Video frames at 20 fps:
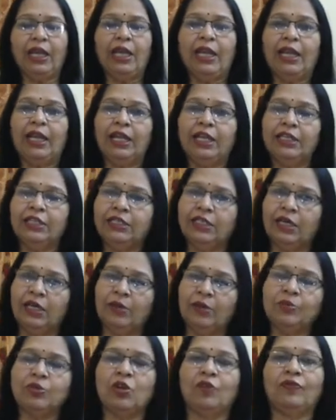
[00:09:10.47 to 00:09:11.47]
in
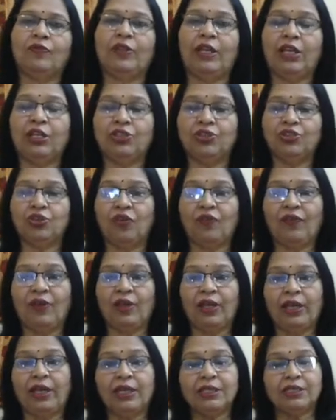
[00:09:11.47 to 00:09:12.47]
terms of the nature of
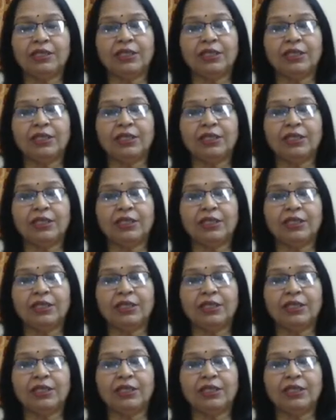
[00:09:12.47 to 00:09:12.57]
illness,